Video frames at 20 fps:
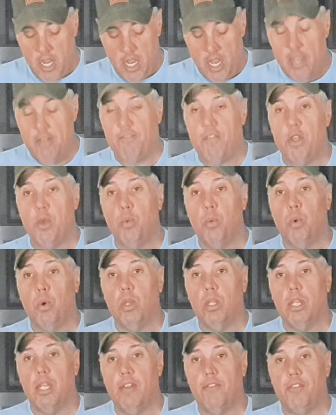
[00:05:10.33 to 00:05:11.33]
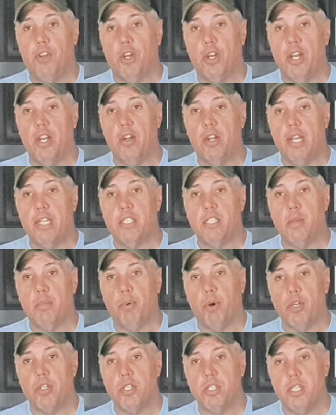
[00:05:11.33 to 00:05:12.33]
If you're interested in
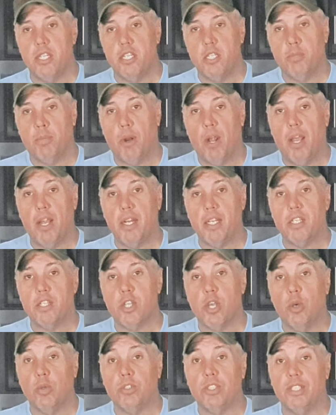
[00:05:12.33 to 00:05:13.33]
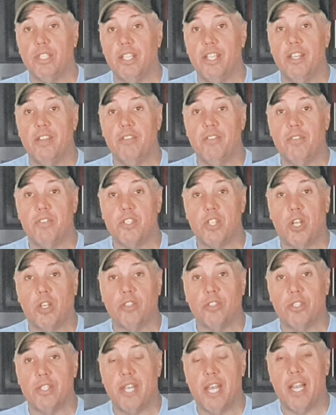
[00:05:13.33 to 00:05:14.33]
purchasing these products, go to
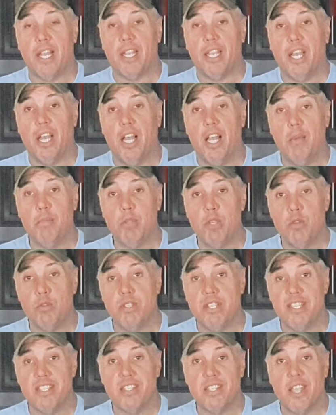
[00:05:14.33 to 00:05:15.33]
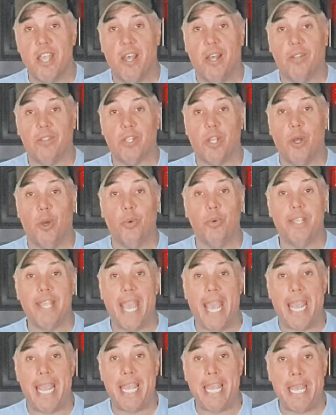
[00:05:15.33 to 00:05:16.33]
livesaltr.com, use discount code
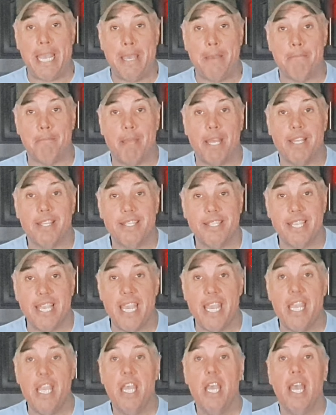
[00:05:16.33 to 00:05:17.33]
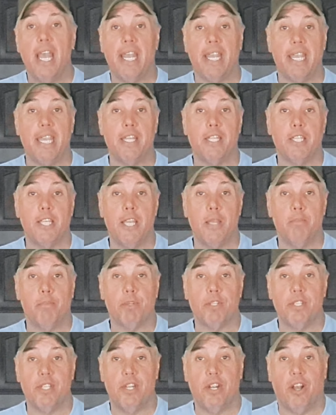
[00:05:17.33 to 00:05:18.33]
KMC, and get
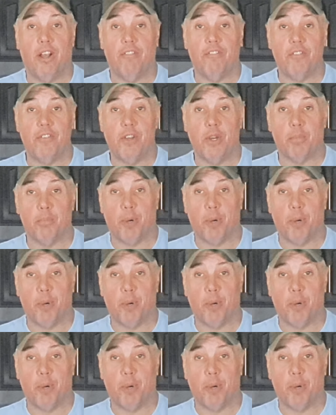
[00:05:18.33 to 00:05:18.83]
10% off of your